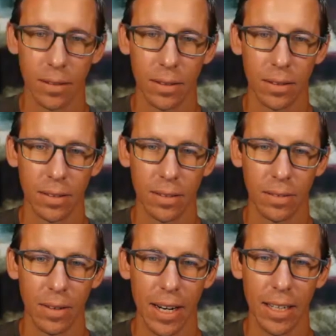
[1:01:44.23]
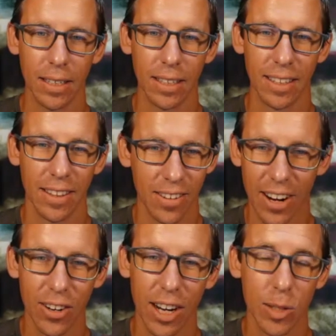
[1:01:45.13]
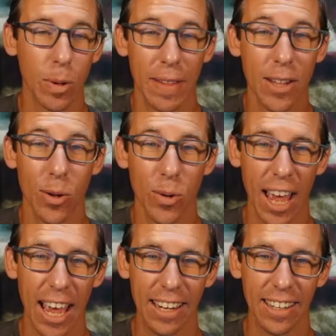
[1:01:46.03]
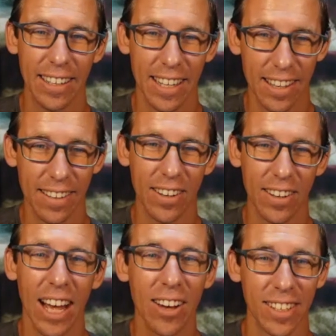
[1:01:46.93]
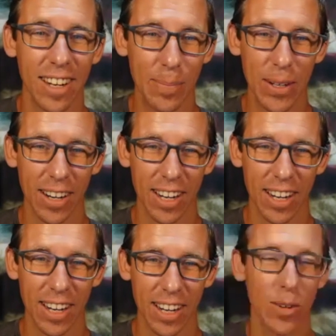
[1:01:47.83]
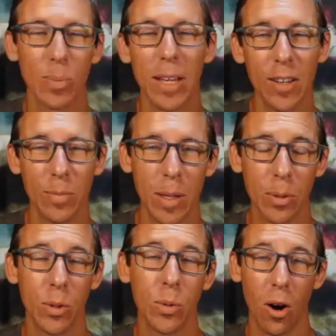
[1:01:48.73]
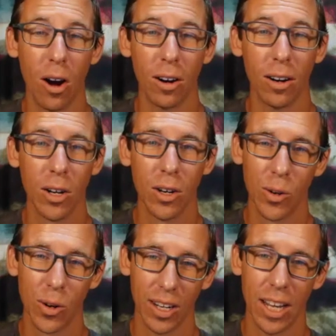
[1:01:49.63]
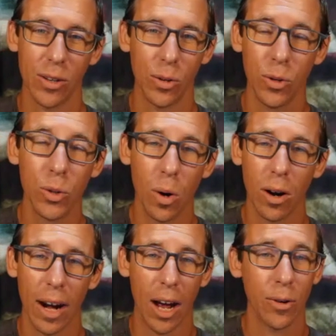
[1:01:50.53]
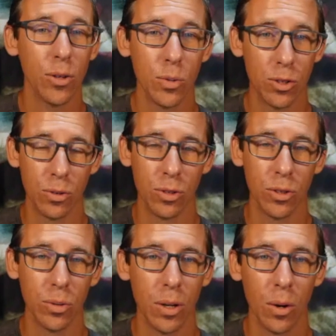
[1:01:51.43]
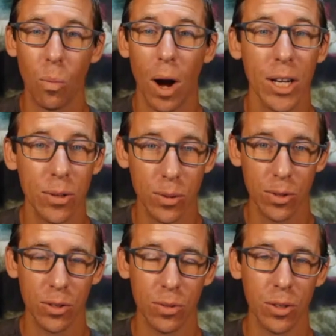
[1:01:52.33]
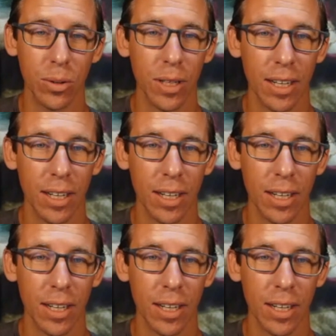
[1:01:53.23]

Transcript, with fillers: Correct. Right. They're not your customer, and that's okay. It's they're allowed to not be your customer. There's plenty of people who are who are gonna like who you are, how you do what you do, why you do what you do.